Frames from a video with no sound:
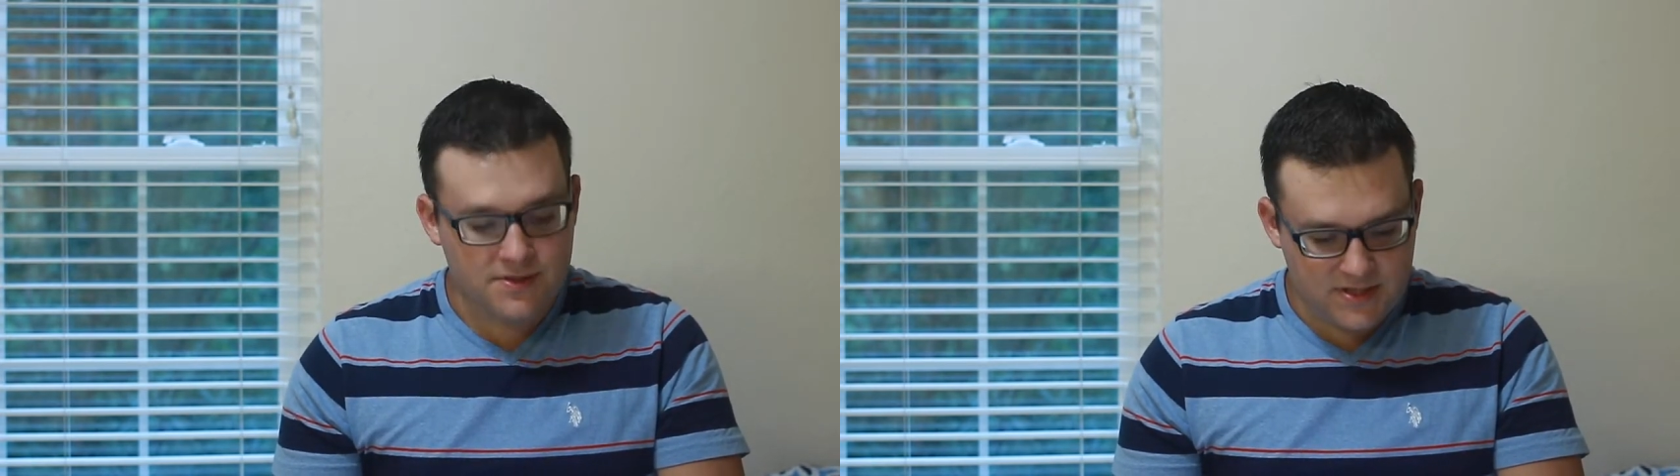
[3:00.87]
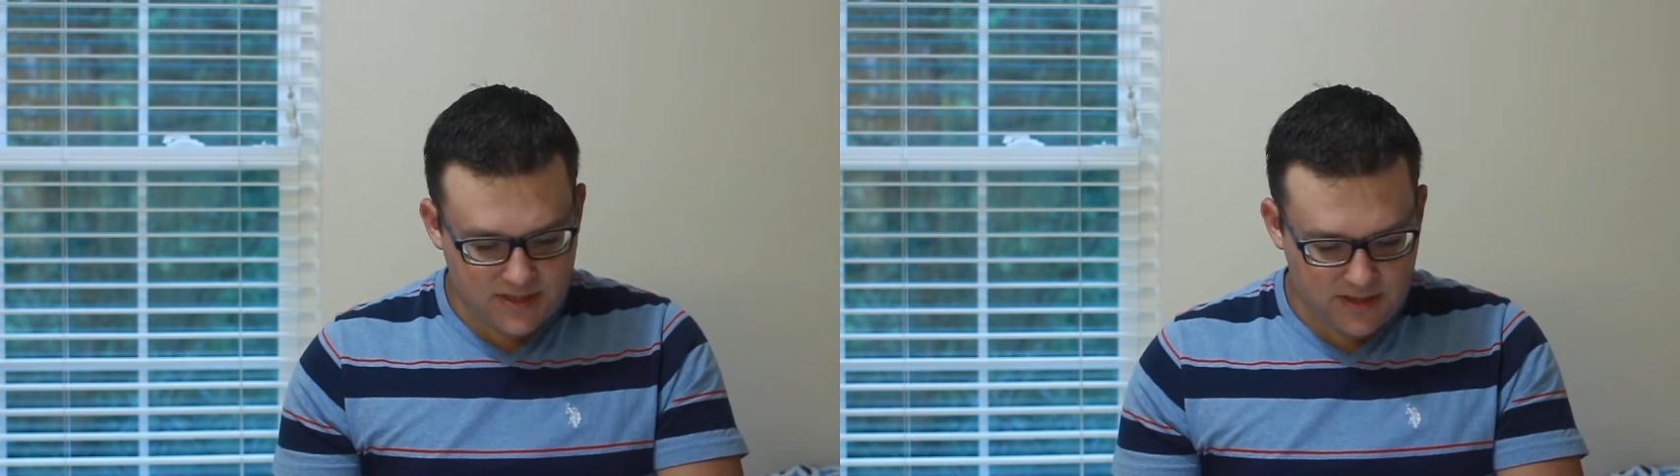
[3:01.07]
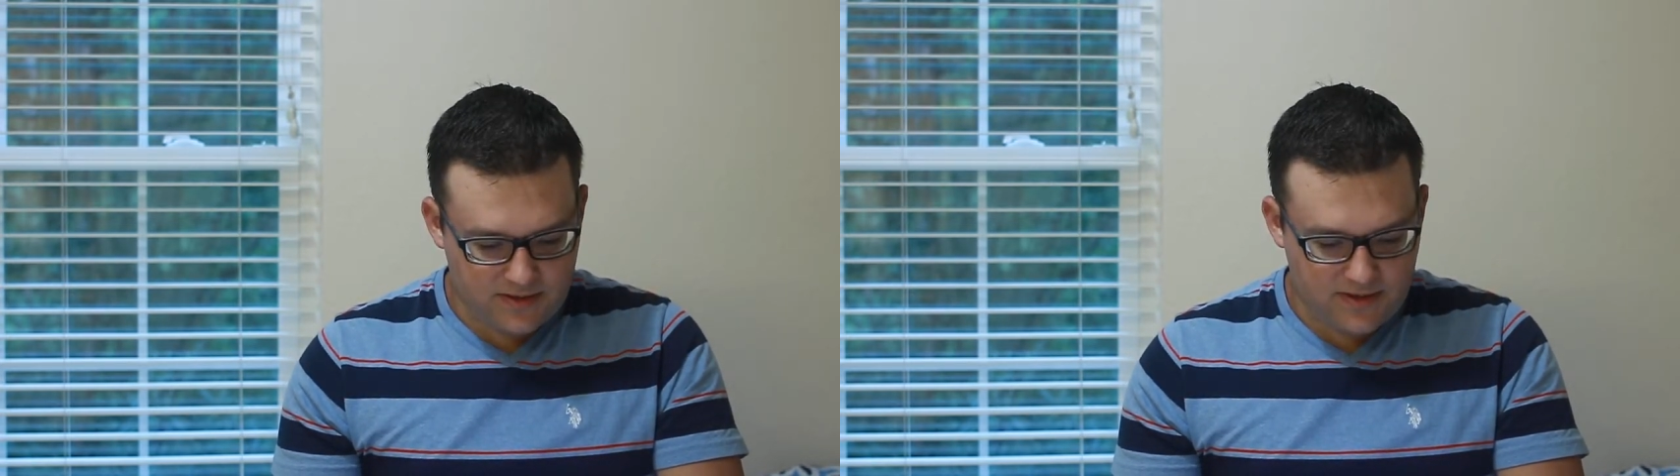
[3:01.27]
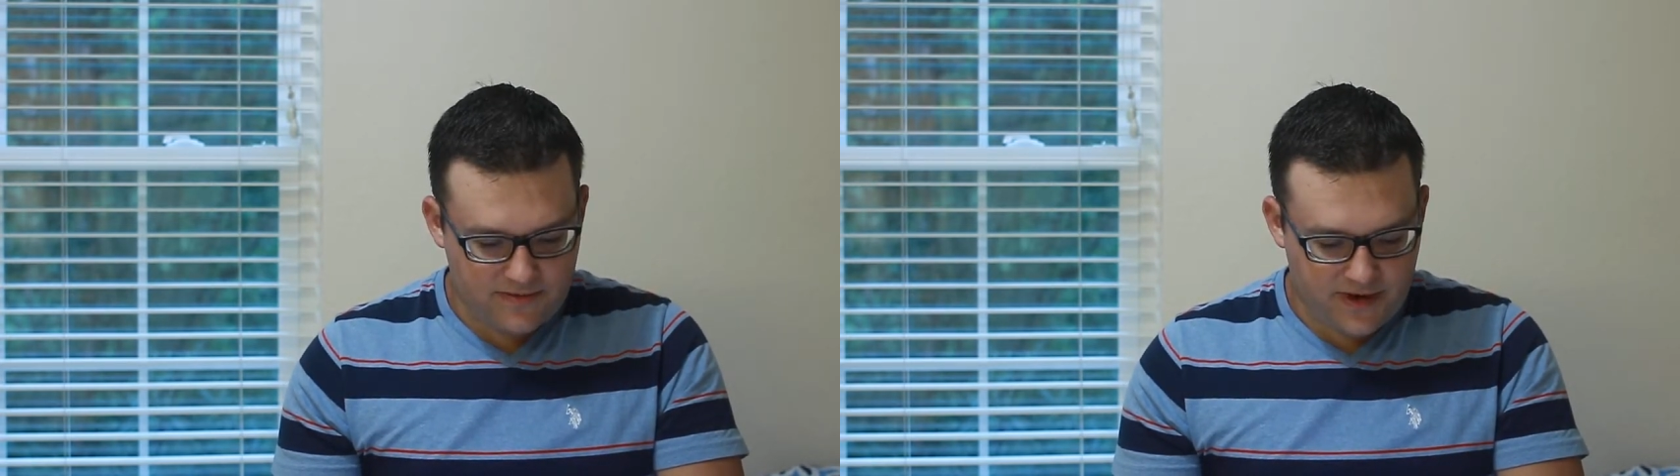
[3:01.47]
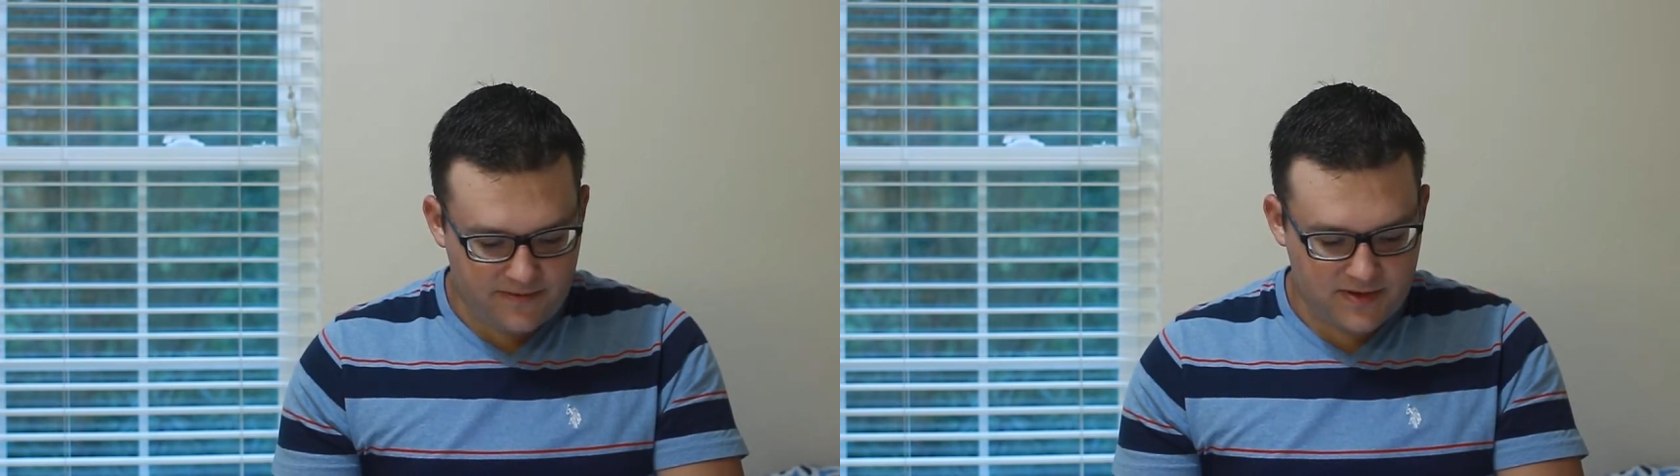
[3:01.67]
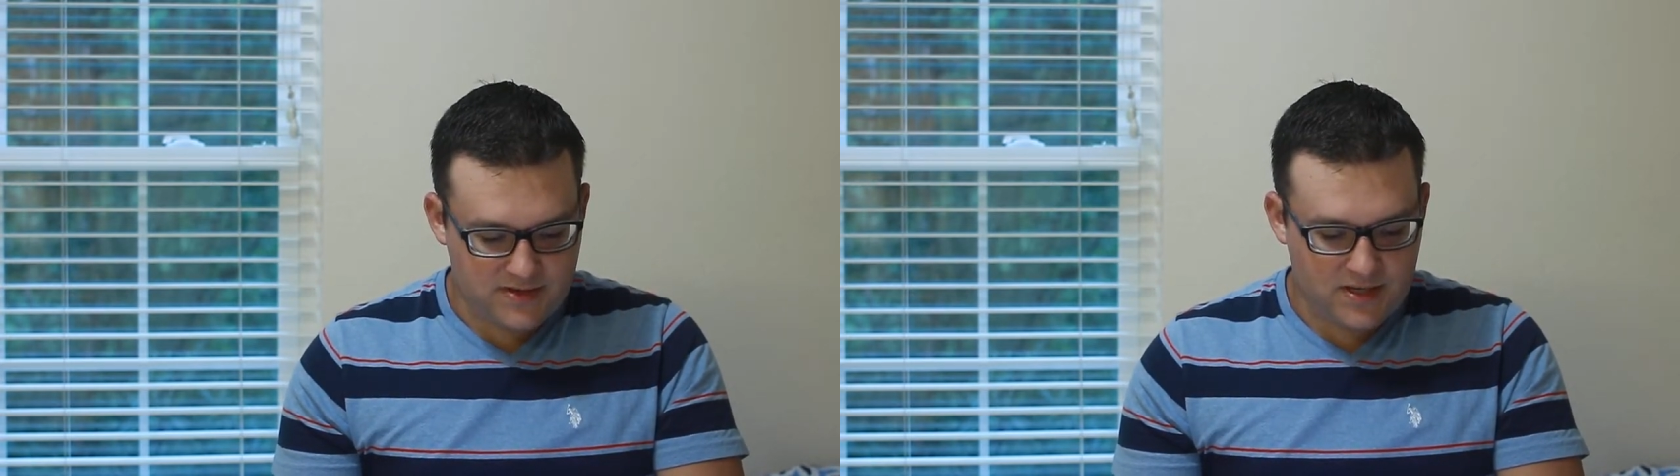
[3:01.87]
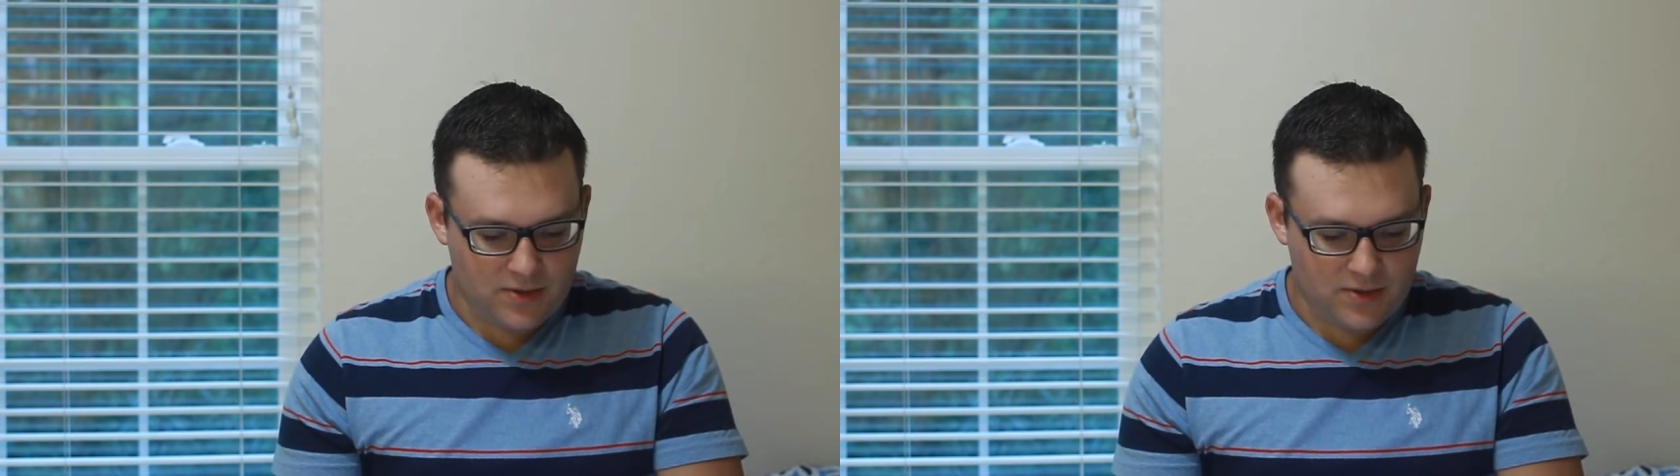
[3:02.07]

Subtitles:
1635, is the